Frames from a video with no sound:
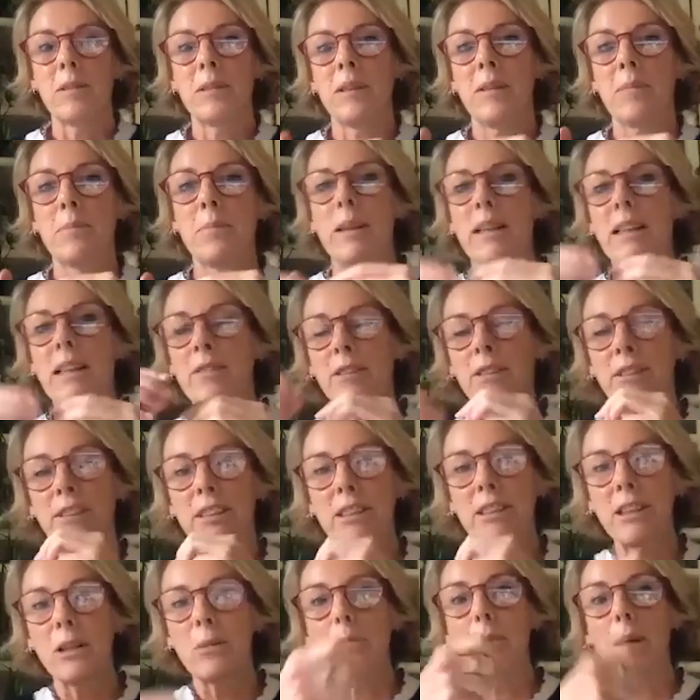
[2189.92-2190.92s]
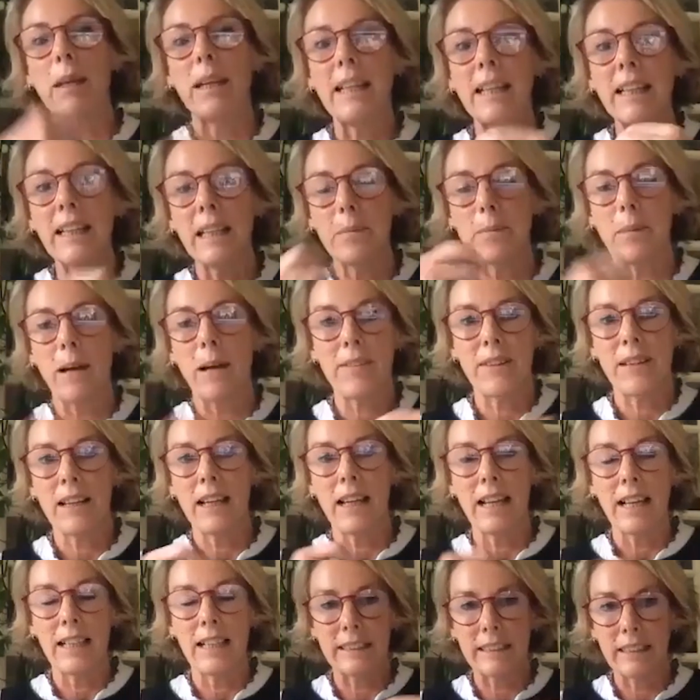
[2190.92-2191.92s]
But if you start peeling back the
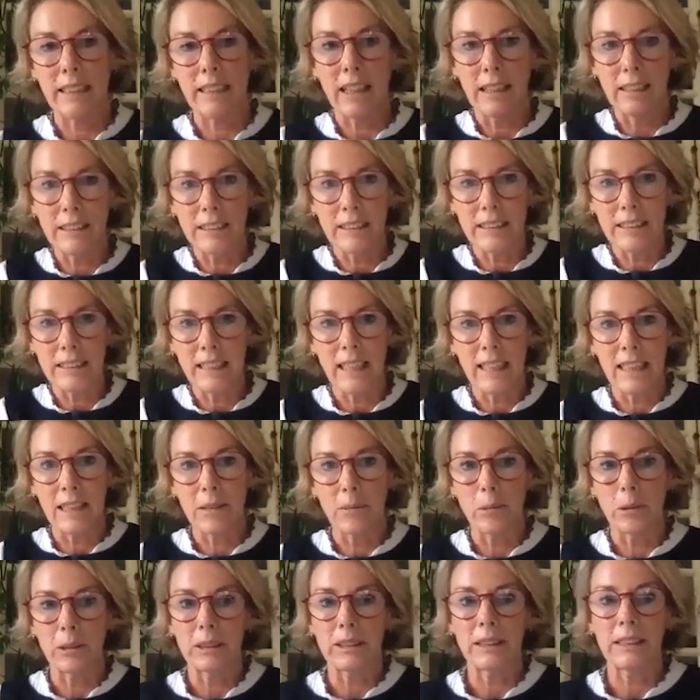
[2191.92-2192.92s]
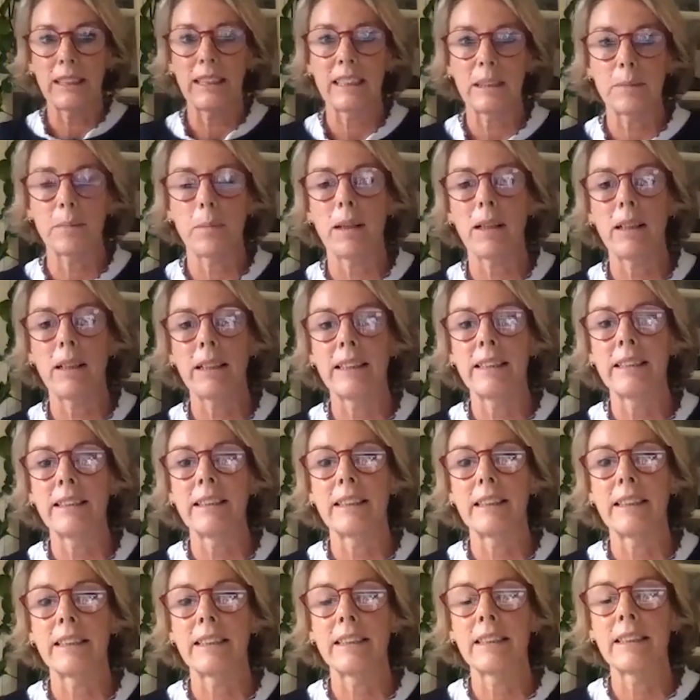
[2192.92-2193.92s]
layers and understanding what sits behind
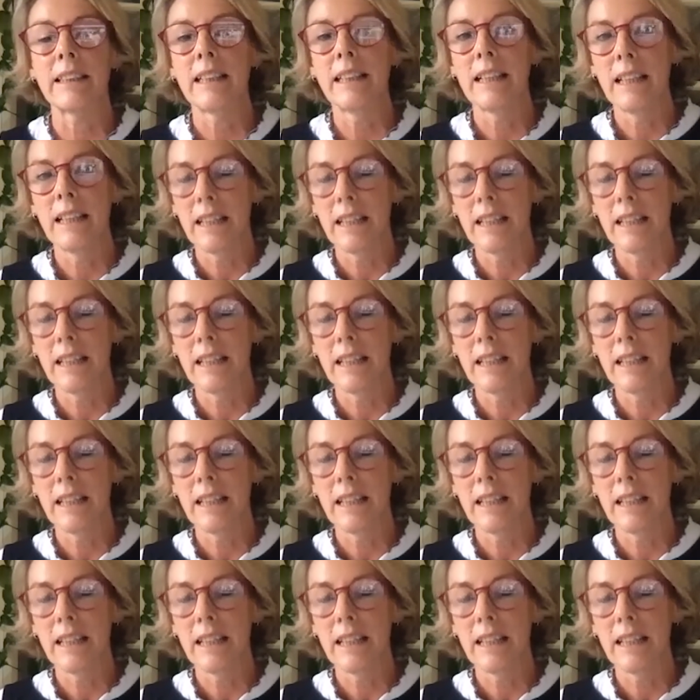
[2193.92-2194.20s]
it,